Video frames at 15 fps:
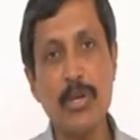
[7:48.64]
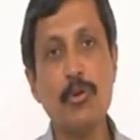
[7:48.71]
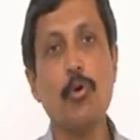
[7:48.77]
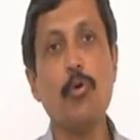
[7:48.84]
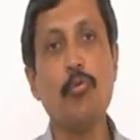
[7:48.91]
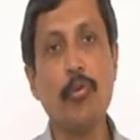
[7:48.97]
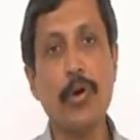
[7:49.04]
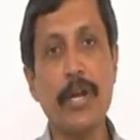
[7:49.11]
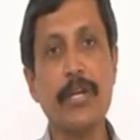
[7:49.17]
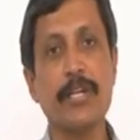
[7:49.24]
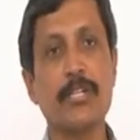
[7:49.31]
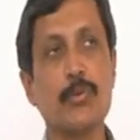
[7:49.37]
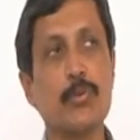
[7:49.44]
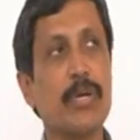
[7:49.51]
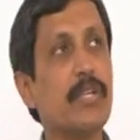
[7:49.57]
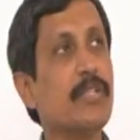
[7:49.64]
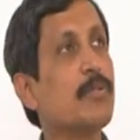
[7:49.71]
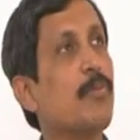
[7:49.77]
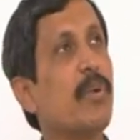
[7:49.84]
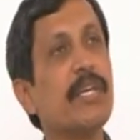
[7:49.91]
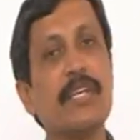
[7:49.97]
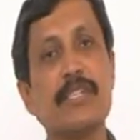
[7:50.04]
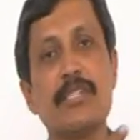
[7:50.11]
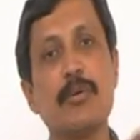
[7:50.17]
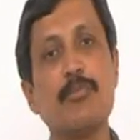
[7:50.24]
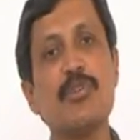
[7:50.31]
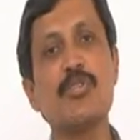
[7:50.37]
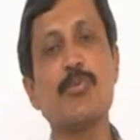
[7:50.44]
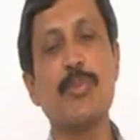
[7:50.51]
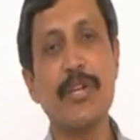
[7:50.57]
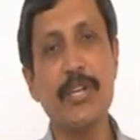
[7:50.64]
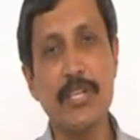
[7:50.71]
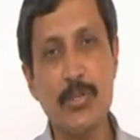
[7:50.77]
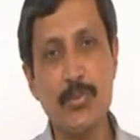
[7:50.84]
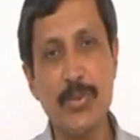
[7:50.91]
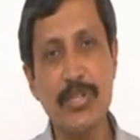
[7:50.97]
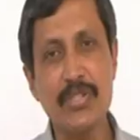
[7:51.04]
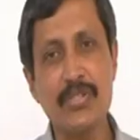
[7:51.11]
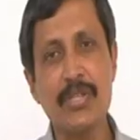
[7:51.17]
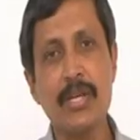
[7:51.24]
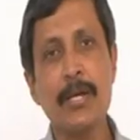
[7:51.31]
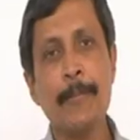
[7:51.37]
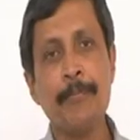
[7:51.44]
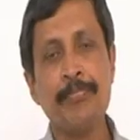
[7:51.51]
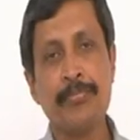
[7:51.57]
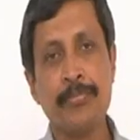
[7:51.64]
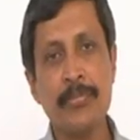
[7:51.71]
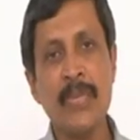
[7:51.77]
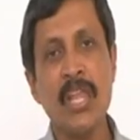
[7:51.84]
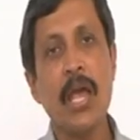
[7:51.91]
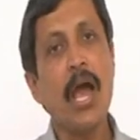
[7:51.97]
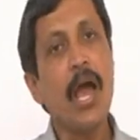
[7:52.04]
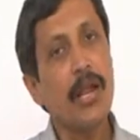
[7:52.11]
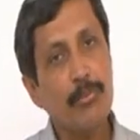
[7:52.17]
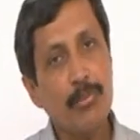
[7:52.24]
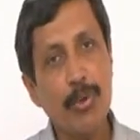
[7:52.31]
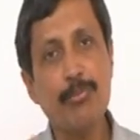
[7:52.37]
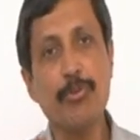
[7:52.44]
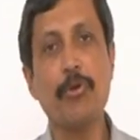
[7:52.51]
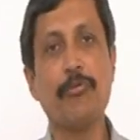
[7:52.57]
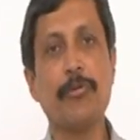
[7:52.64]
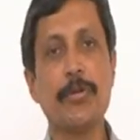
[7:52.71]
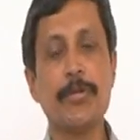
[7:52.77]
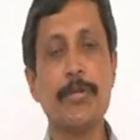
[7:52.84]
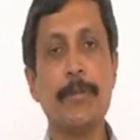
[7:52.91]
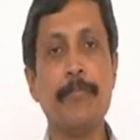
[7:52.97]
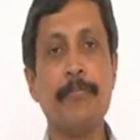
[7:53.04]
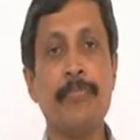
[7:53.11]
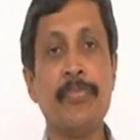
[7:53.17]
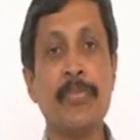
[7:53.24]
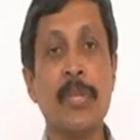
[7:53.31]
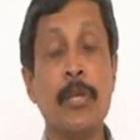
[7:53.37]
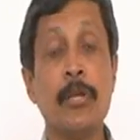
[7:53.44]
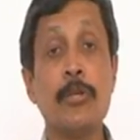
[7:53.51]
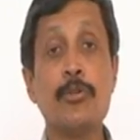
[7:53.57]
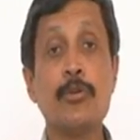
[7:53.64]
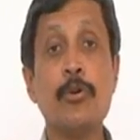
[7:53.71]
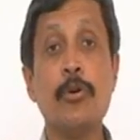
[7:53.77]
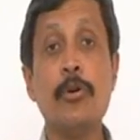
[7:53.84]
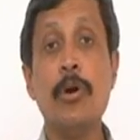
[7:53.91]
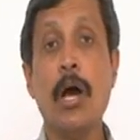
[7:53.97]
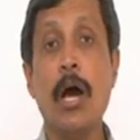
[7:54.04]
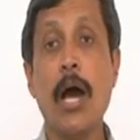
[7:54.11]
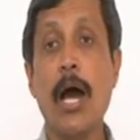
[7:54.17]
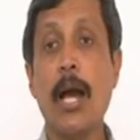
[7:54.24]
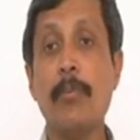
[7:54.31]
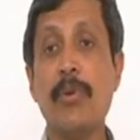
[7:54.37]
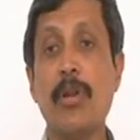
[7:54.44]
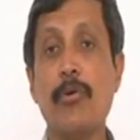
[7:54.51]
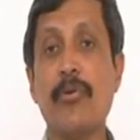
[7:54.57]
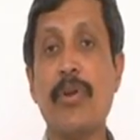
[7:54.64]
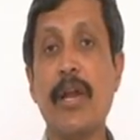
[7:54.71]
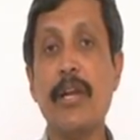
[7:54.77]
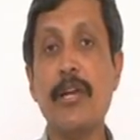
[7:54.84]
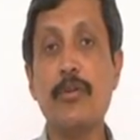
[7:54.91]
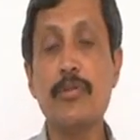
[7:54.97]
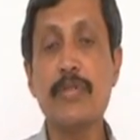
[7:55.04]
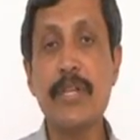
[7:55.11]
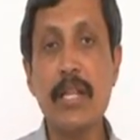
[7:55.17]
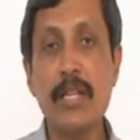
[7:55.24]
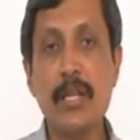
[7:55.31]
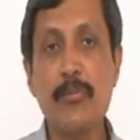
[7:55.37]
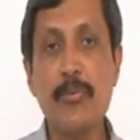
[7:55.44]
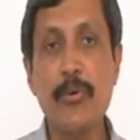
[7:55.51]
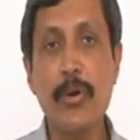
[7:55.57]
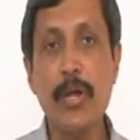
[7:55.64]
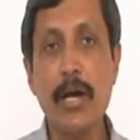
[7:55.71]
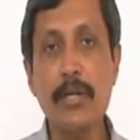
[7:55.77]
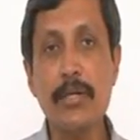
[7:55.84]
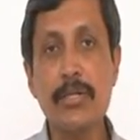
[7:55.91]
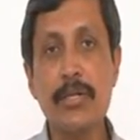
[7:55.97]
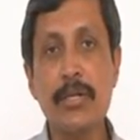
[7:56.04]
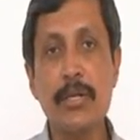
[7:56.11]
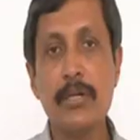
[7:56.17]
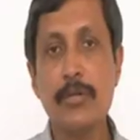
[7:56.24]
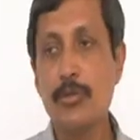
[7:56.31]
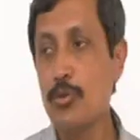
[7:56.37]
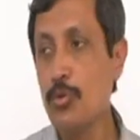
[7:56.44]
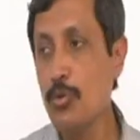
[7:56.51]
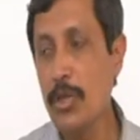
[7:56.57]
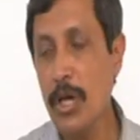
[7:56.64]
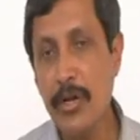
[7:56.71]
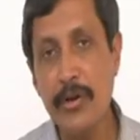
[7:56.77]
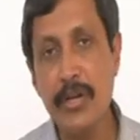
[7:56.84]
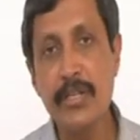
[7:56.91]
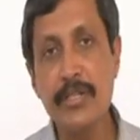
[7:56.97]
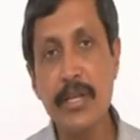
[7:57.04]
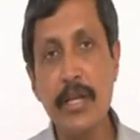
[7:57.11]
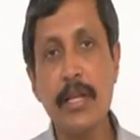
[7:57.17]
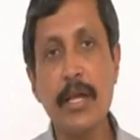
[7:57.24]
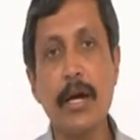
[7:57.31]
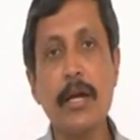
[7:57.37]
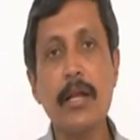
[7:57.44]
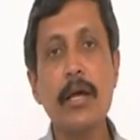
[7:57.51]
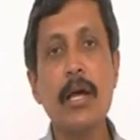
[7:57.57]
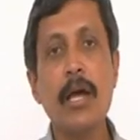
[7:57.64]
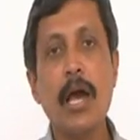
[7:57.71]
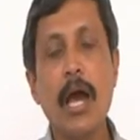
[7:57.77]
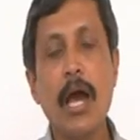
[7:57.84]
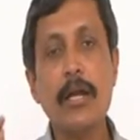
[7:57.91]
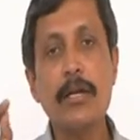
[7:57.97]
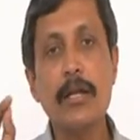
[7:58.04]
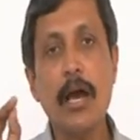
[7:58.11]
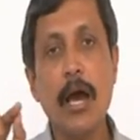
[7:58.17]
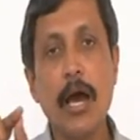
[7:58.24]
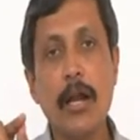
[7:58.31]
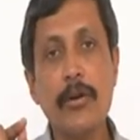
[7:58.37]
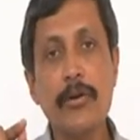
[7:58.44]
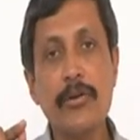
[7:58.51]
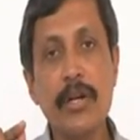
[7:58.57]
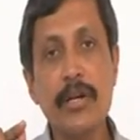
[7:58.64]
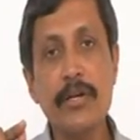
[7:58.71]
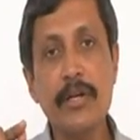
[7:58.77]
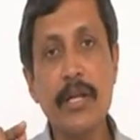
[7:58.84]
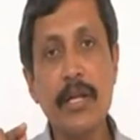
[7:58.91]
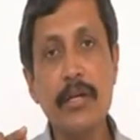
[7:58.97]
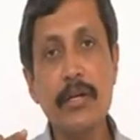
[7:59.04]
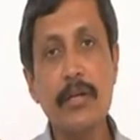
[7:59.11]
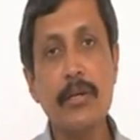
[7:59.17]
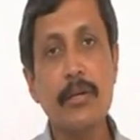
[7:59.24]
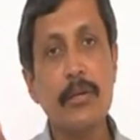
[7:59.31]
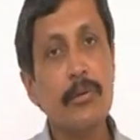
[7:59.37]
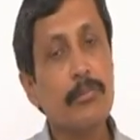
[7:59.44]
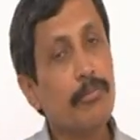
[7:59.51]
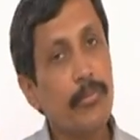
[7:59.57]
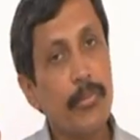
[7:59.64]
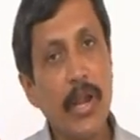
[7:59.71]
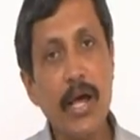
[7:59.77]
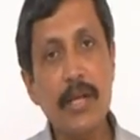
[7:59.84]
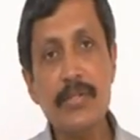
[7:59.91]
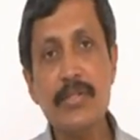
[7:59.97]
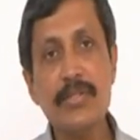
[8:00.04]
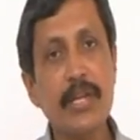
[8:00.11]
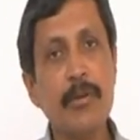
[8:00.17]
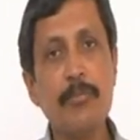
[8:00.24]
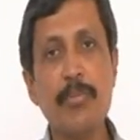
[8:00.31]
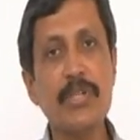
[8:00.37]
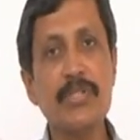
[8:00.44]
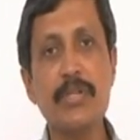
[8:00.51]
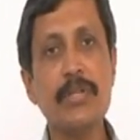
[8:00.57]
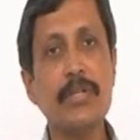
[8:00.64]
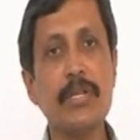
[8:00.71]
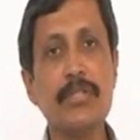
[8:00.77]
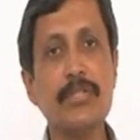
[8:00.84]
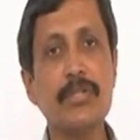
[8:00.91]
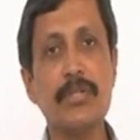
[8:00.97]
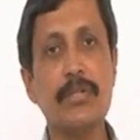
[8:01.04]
overhead expense, my establishment expense and my profit. So, I am now ready to sell the product to the retailer at 110 plus 10 percentage,